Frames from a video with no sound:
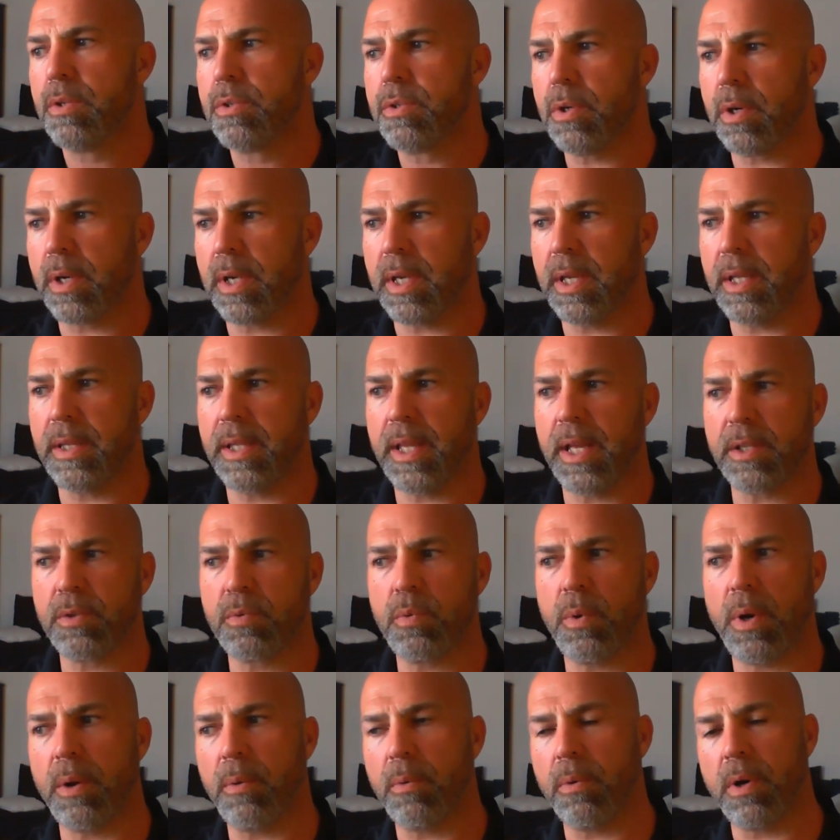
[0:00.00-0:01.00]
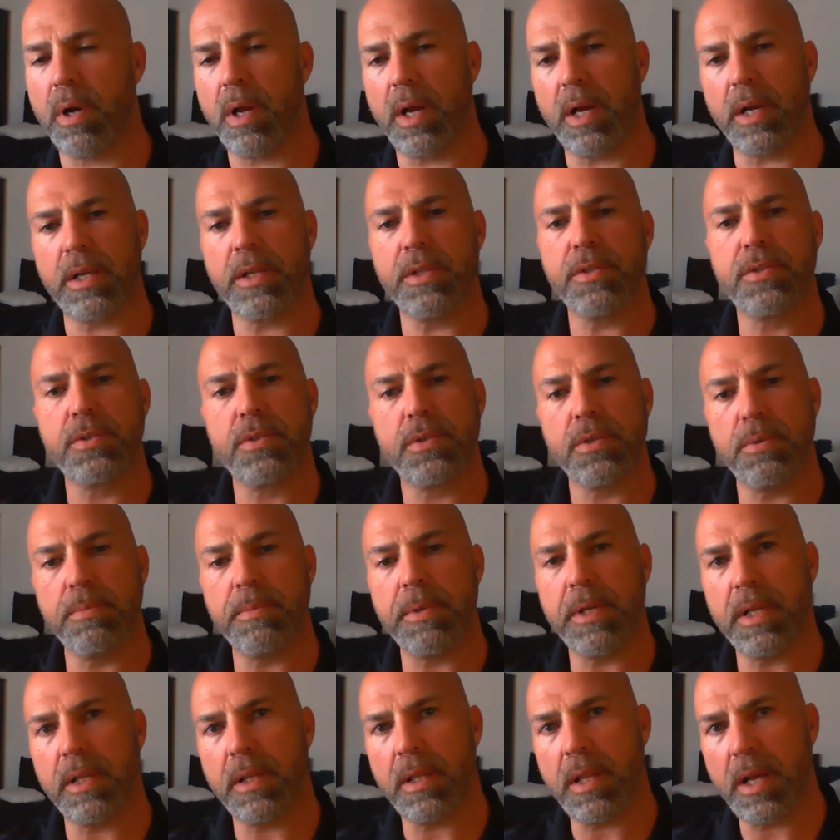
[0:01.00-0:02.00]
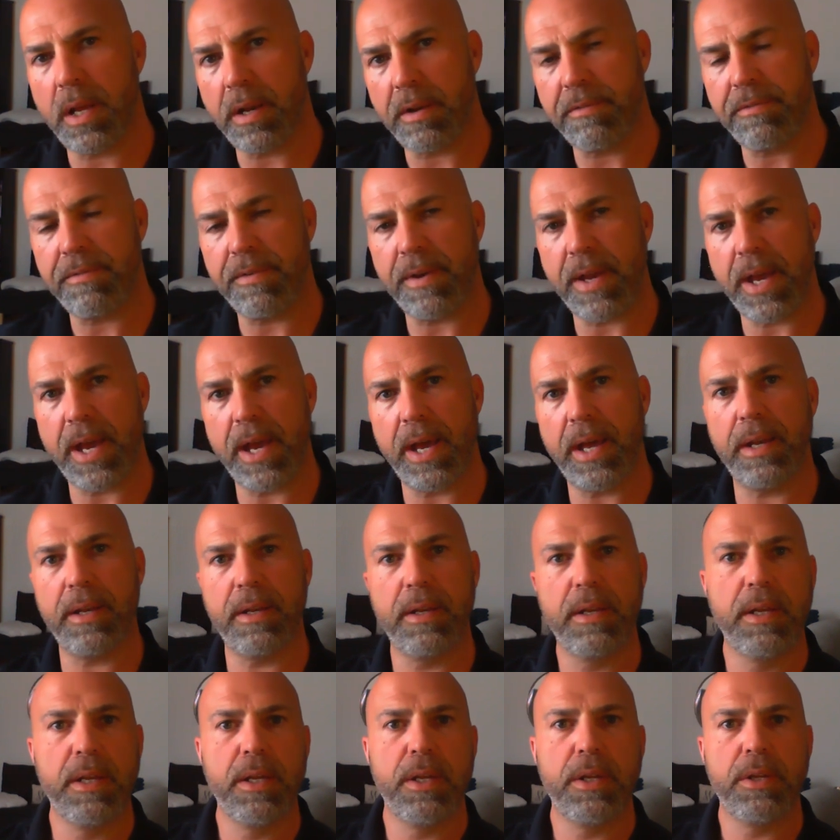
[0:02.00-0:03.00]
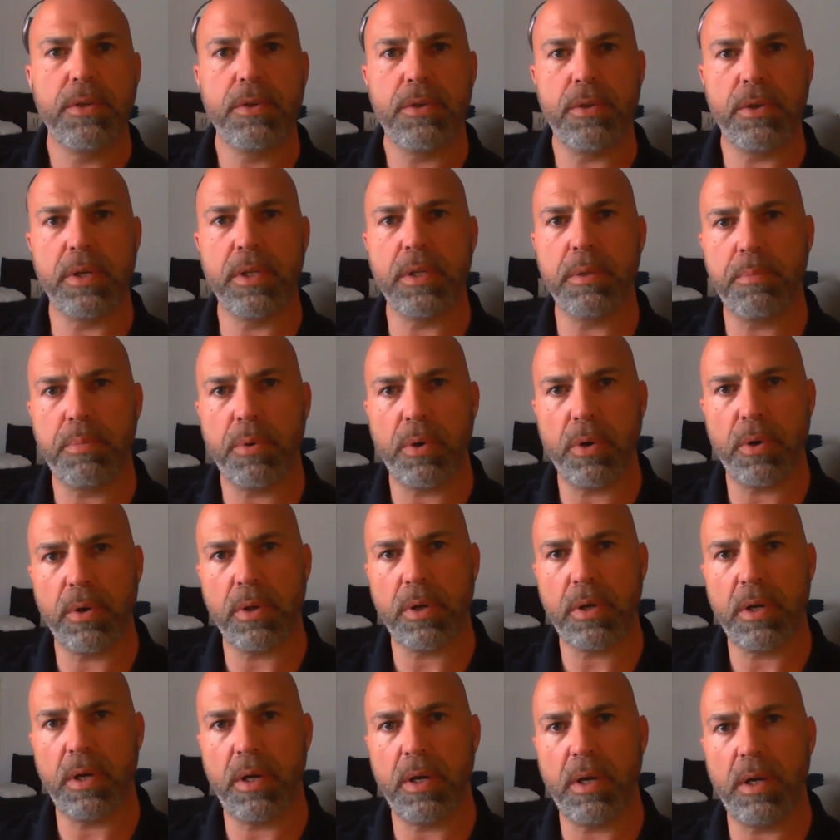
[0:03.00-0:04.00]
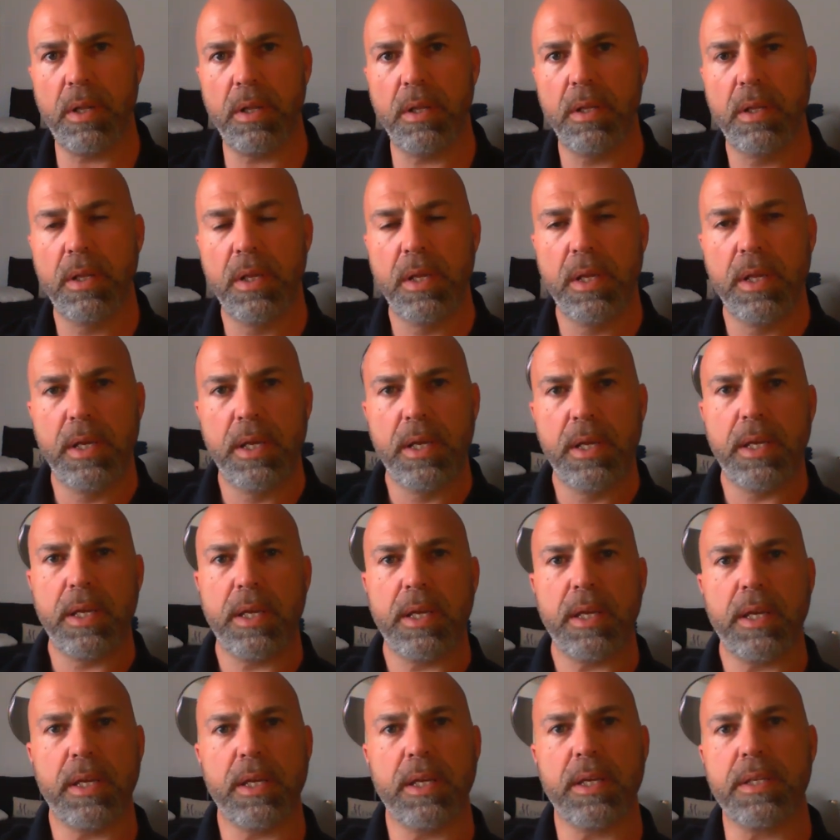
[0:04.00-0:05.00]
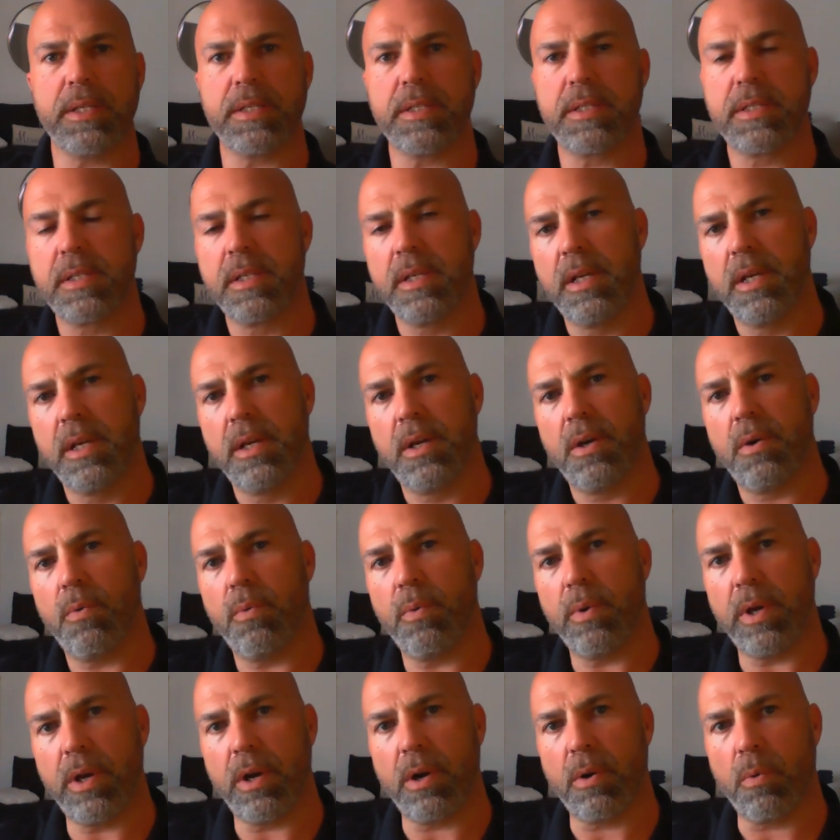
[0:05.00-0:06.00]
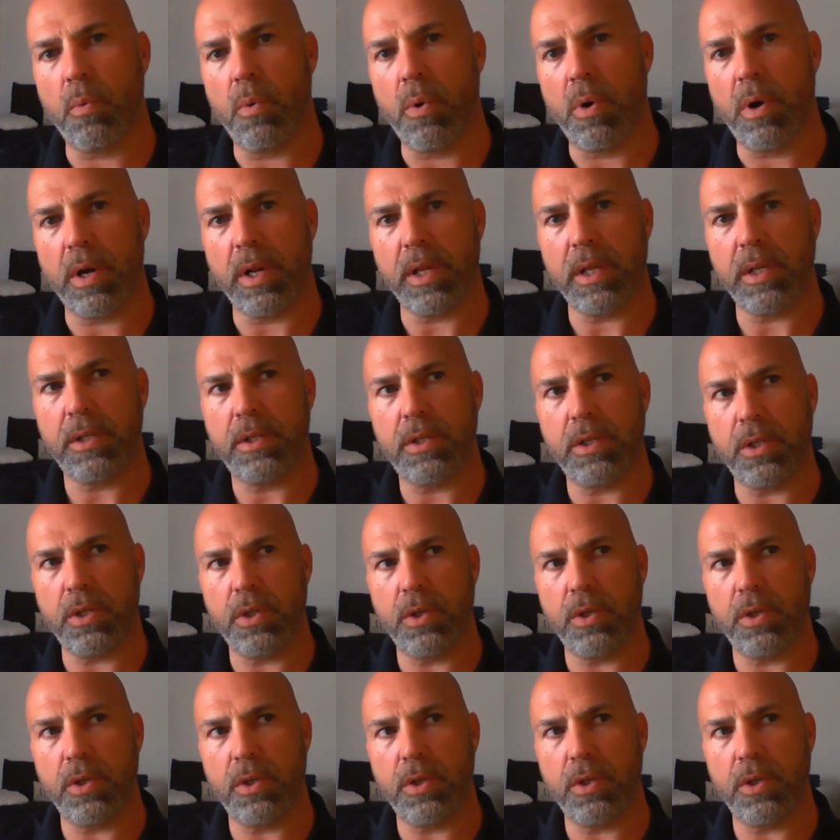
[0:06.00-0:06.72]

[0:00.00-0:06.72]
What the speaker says: again, that's why we're not consuming a lot of fat during the protocol, is we are wanting to